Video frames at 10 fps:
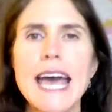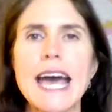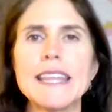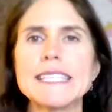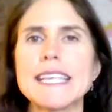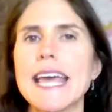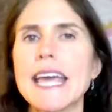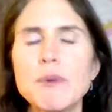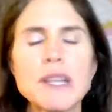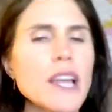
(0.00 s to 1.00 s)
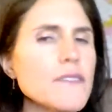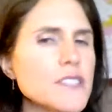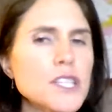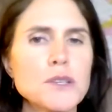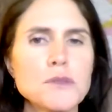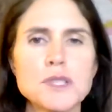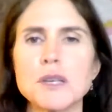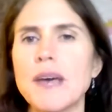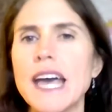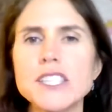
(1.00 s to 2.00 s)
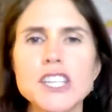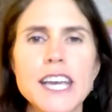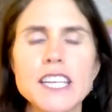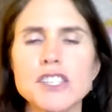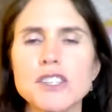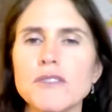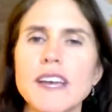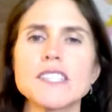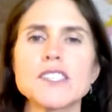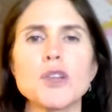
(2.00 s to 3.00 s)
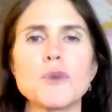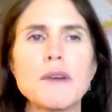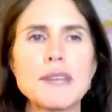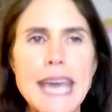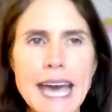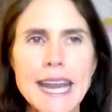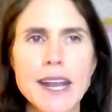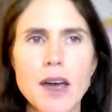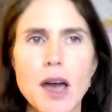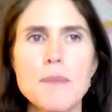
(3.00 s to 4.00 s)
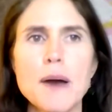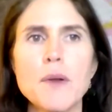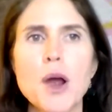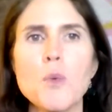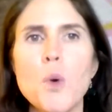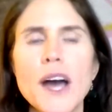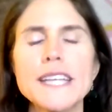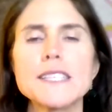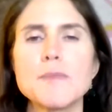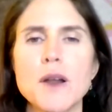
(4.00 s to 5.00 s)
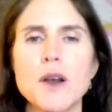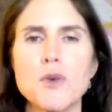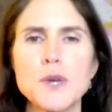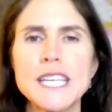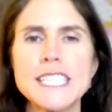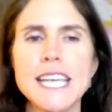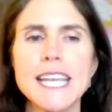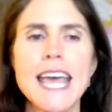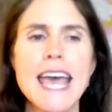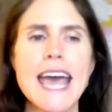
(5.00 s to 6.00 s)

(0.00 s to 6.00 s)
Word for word: And they said, hey, we'd love to do some educational events all around Canada about our wines, about our region.